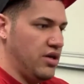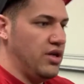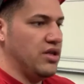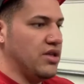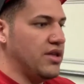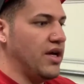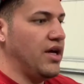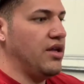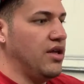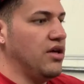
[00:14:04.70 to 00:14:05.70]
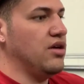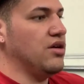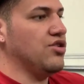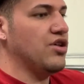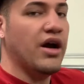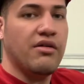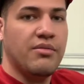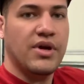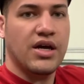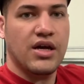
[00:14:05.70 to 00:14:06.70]
He's inside taking a shower
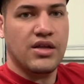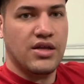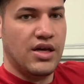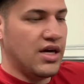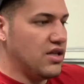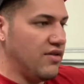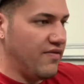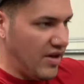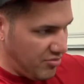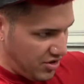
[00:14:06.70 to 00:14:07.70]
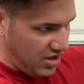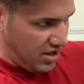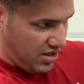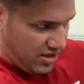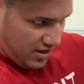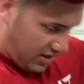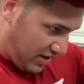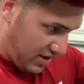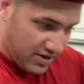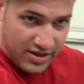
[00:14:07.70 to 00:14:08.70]
because he has a family
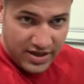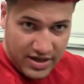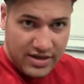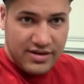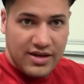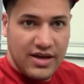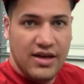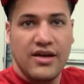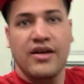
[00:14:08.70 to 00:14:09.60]
quinceañera today.